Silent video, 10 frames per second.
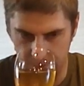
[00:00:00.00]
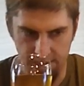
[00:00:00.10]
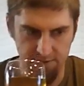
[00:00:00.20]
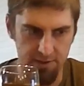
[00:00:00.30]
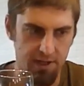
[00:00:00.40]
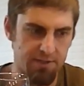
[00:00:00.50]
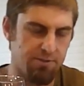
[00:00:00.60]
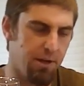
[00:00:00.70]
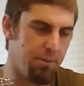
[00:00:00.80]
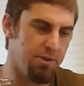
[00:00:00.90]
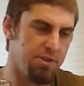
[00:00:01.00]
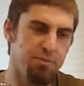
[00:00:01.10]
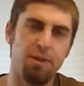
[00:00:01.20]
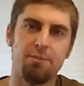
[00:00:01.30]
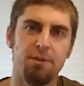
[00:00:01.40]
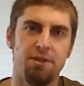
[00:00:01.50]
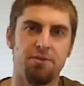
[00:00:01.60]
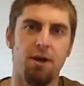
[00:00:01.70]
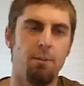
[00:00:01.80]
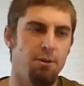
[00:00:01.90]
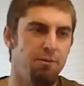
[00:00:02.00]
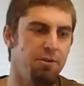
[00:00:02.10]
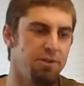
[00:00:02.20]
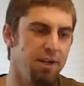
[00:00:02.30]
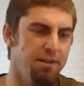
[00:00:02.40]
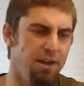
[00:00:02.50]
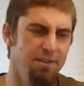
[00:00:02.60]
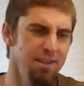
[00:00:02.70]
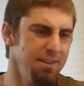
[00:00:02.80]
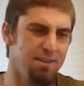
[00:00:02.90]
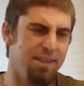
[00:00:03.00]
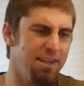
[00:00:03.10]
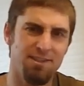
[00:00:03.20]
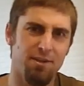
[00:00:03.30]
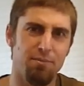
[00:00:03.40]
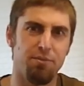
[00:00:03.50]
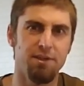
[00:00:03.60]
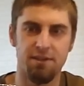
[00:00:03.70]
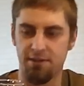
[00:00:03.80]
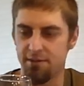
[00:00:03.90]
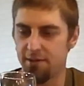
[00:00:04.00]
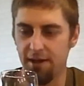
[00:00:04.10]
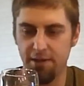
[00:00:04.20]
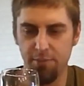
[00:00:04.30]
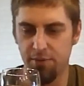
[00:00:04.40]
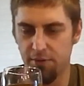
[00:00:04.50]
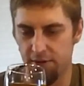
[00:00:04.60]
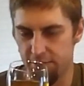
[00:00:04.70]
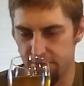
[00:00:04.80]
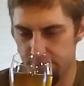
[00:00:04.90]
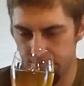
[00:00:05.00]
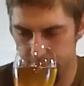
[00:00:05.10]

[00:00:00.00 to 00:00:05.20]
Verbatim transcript: Actually, a lot of strawberries. This must be the strawberry version. I, I think that's something recent. I could be wrong though.